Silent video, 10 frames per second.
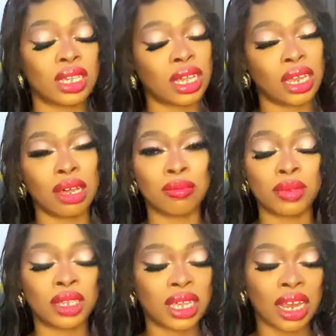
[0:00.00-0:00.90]
then I'm
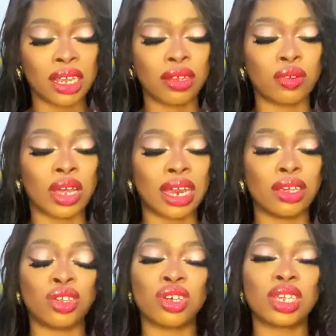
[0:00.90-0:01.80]
telling you that
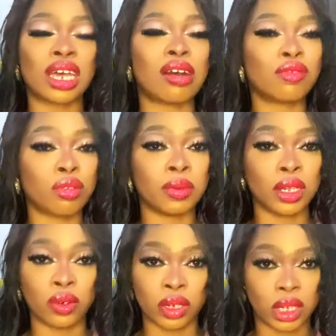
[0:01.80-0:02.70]
you just have to be
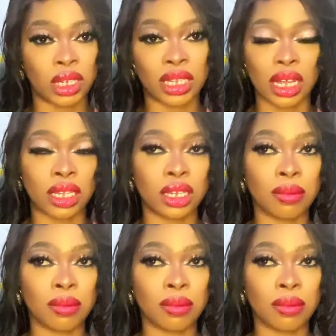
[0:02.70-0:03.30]
consistent.